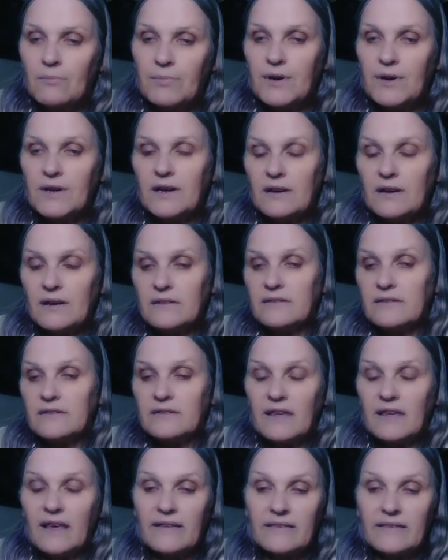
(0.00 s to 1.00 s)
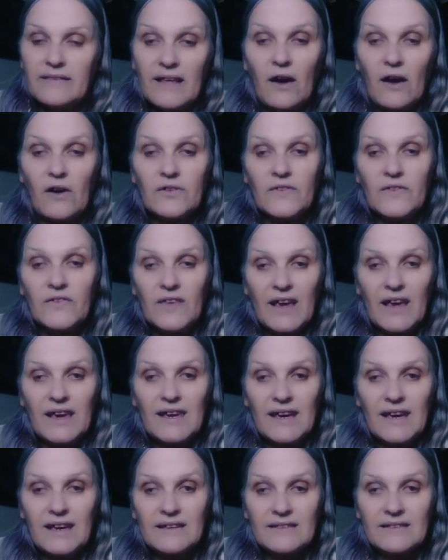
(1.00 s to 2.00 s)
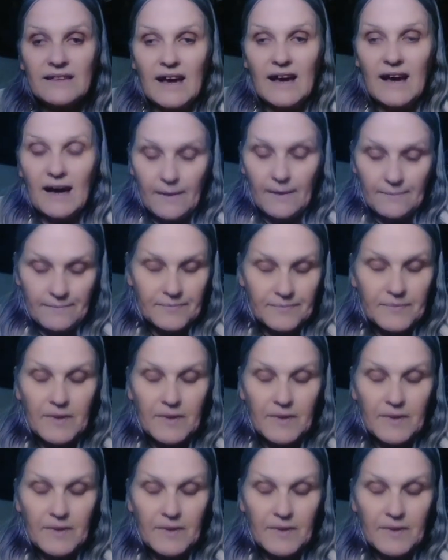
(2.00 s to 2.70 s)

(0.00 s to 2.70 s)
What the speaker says: But on saying that,